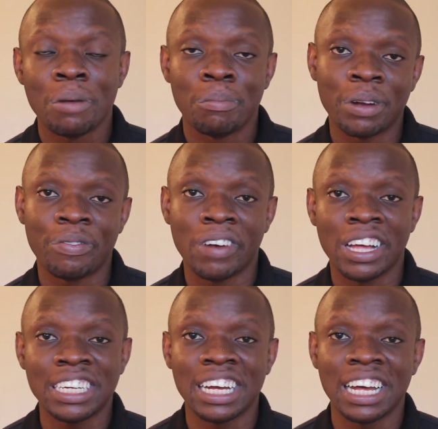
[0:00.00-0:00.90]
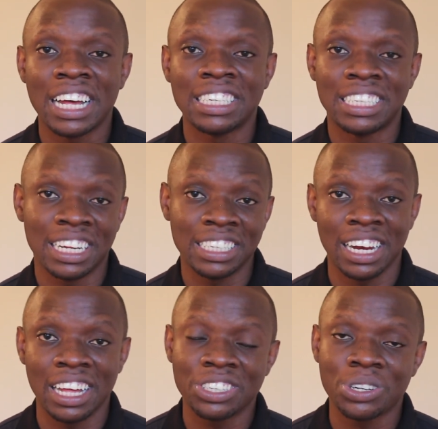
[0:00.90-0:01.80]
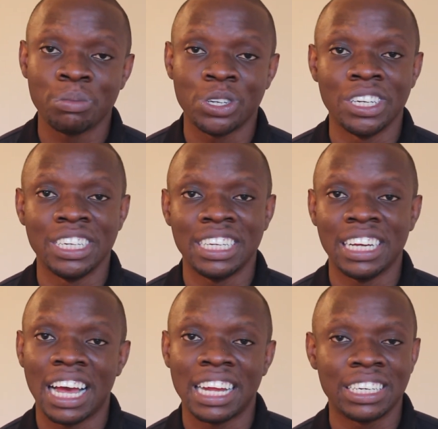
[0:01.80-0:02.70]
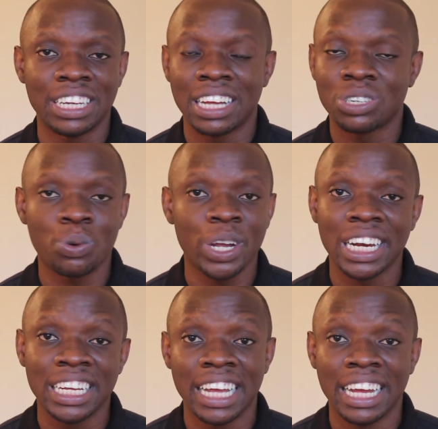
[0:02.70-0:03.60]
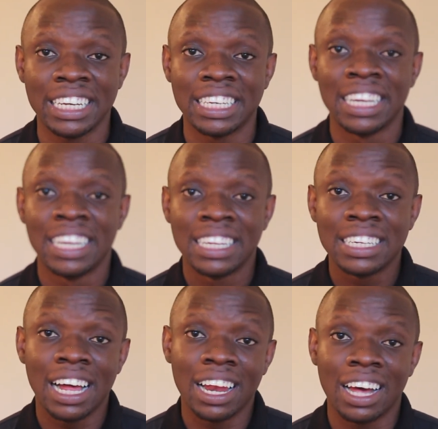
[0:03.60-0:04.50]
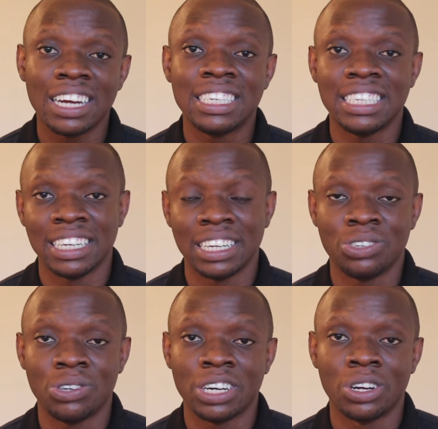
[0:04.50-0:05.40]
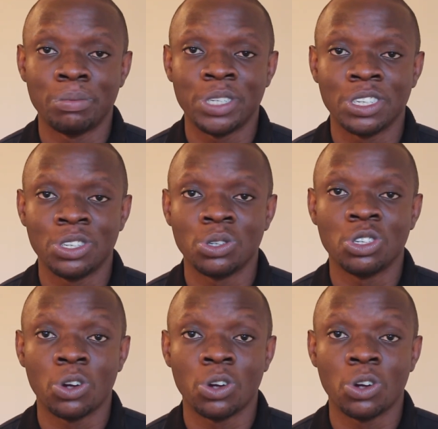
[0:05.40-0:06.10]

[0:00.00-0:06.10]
But Flutter has such a large community and has quickly gained a large industry adoption too.